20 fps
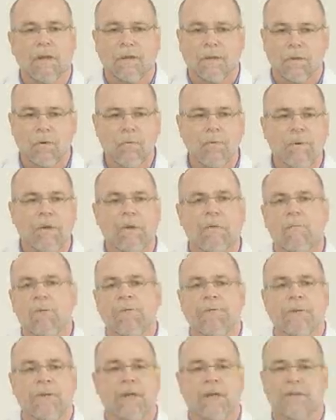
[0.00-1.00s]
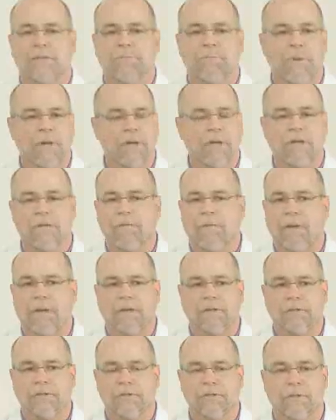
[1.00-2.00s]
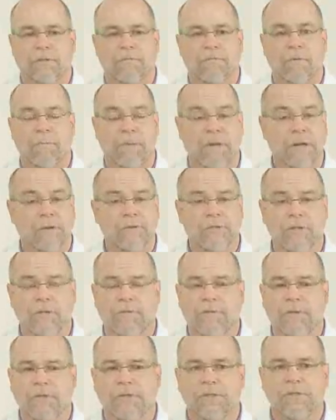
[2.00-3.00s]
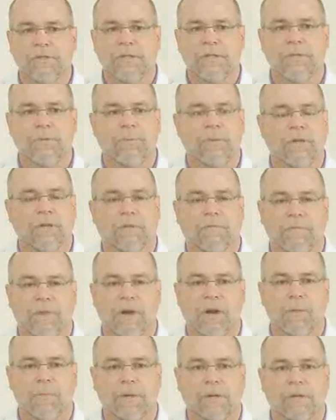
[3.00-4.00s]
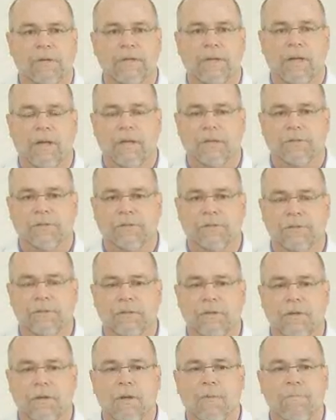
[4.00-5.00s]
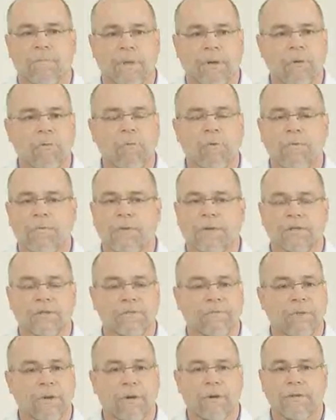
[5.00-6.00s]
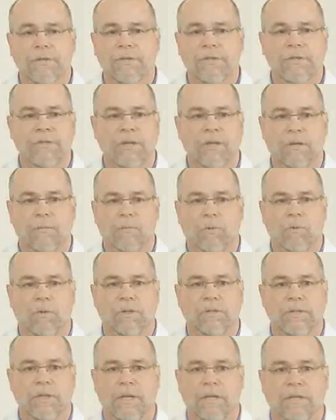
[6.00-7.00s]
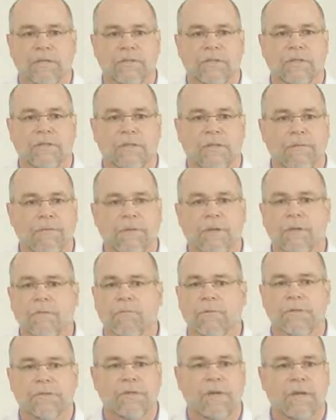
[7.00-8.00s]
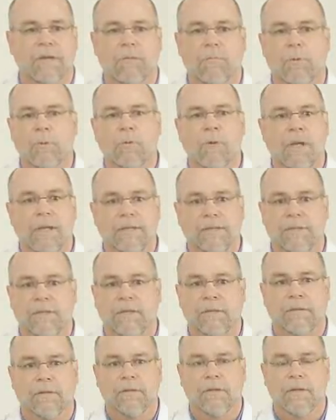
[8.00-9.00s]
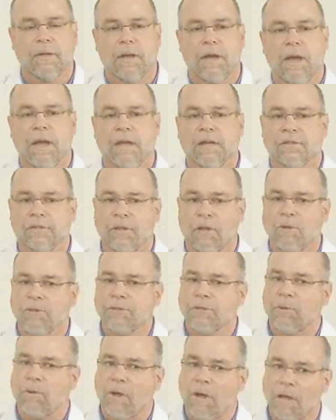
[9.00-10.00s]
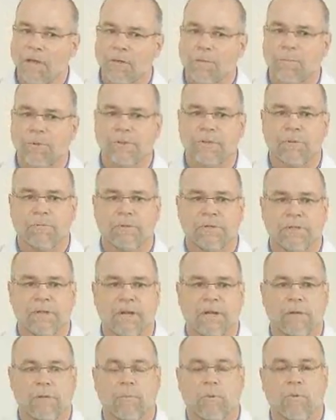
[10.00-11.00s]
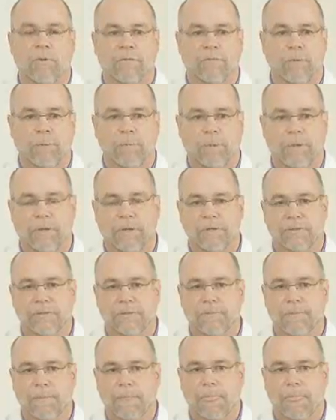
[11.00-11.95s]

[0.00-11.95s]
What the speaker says: Cool metal roofing has many advantages, from energy efficiency to being environmentally conscious. Metal roofing is very sustainable, containing significant recyclable content, and is also 100% recyclable if replaced.